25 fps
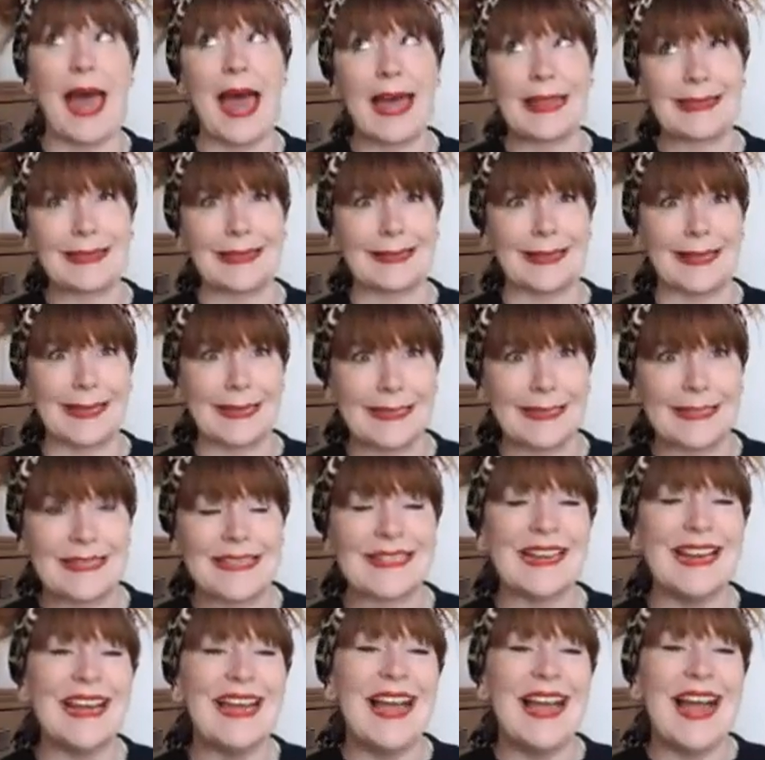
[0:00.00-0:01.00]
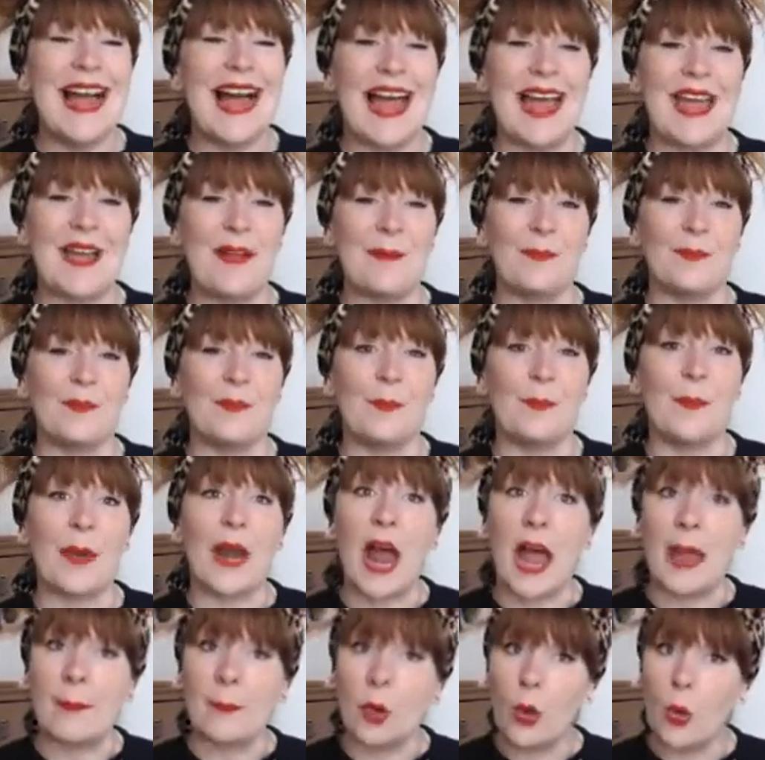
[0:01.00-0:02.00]
at the latest,
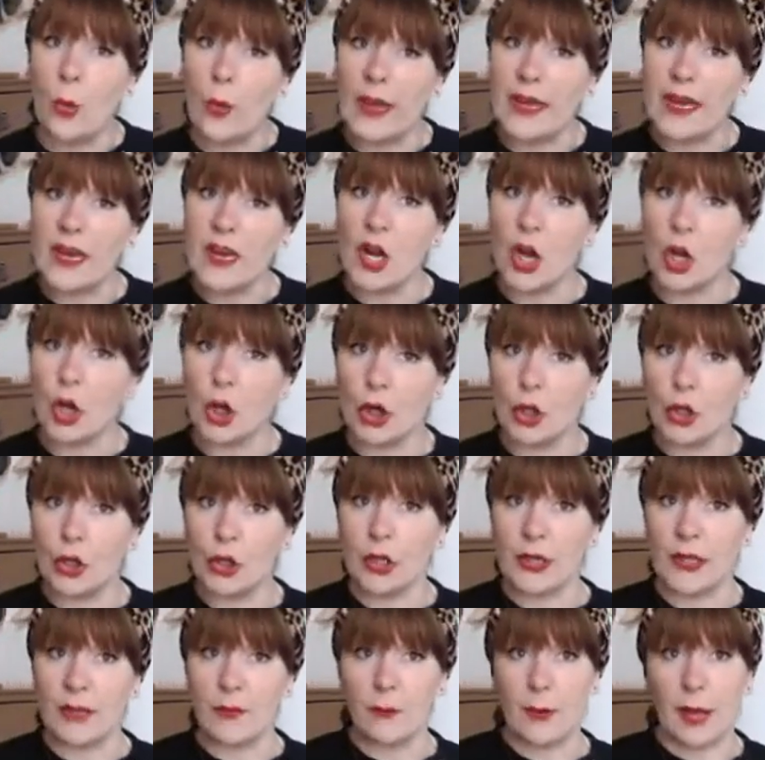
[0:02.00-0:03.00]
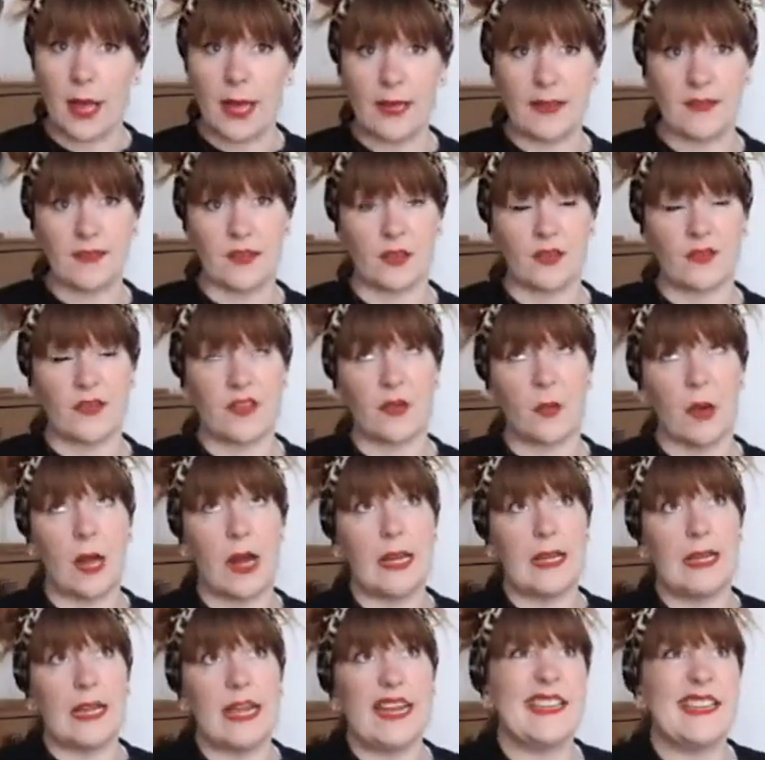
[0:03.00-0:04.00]
but I'm quite an early riser. So
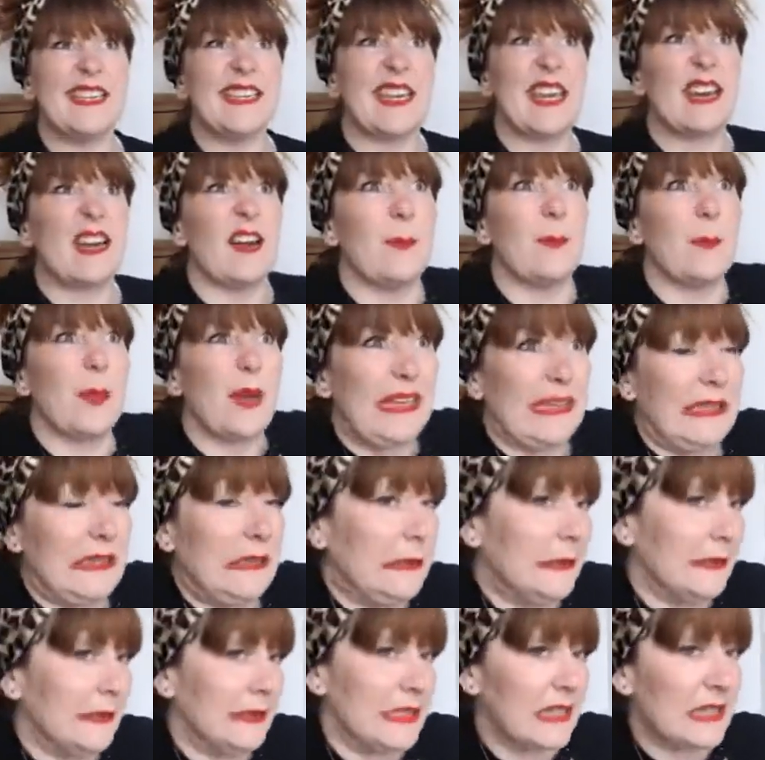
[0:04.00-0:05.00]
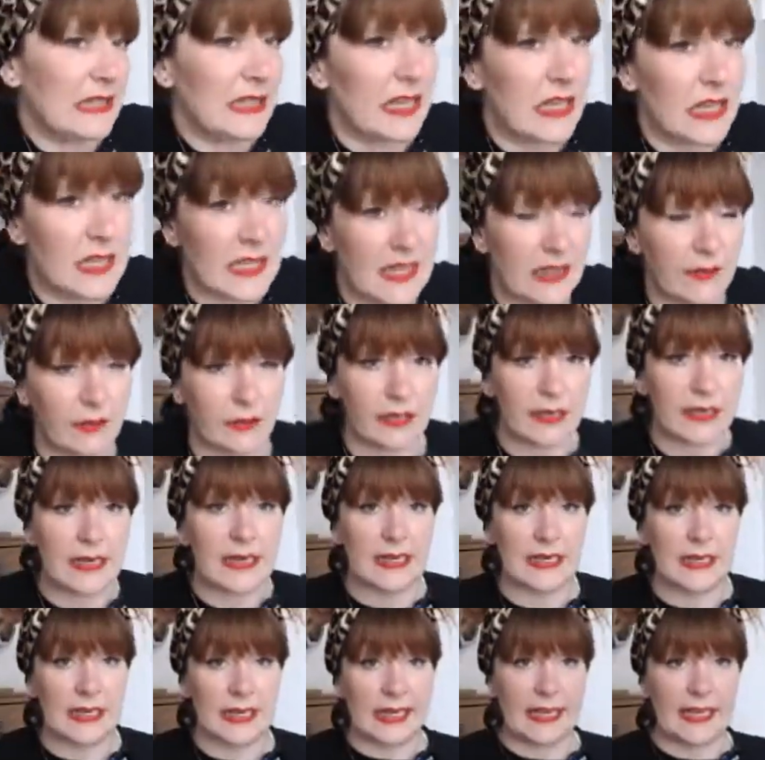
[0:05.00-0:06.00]
I like to get up, this is gonna sound
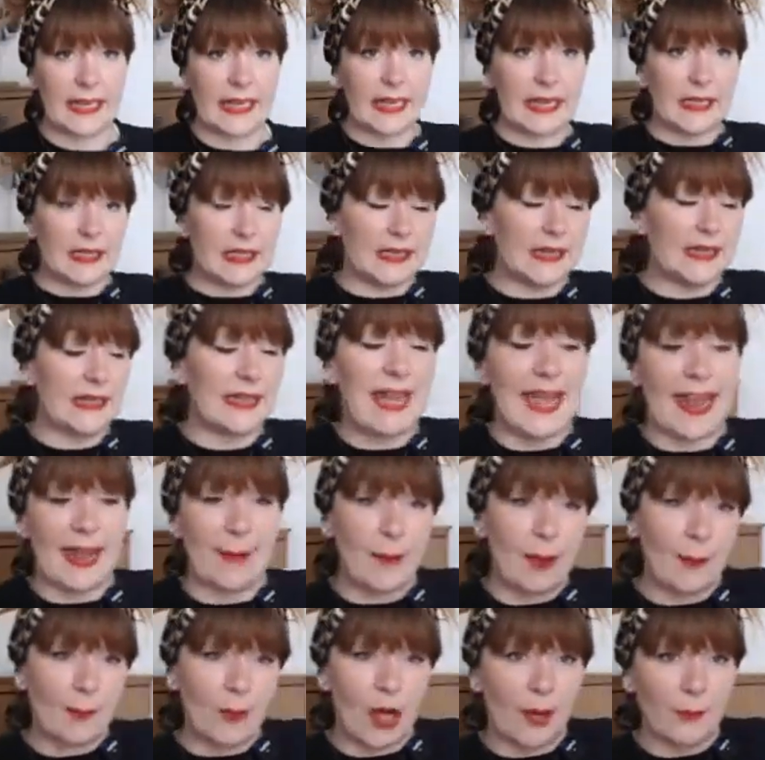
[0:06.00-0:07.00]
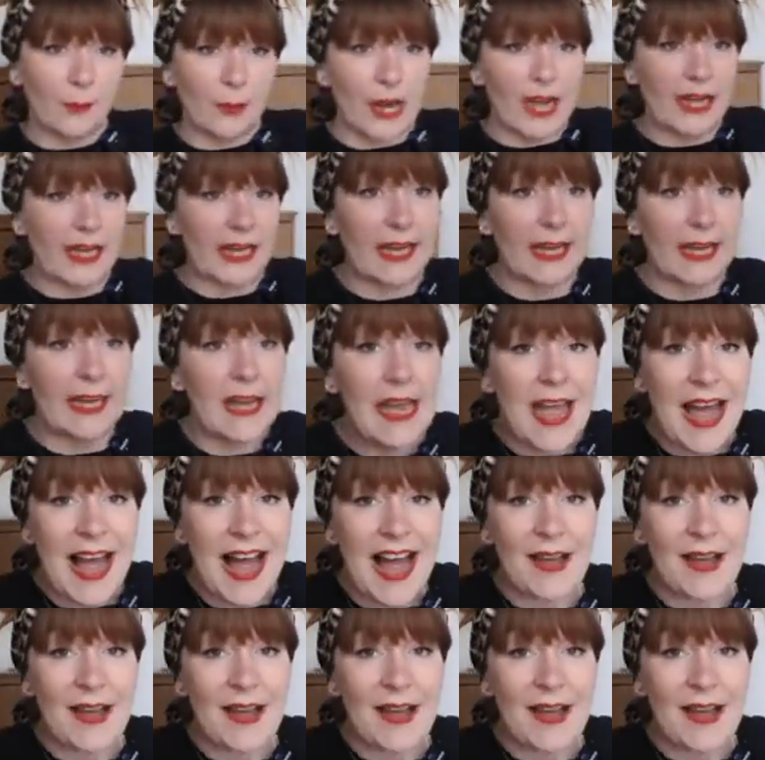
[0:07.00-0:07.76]
really lame, I'm not bragging.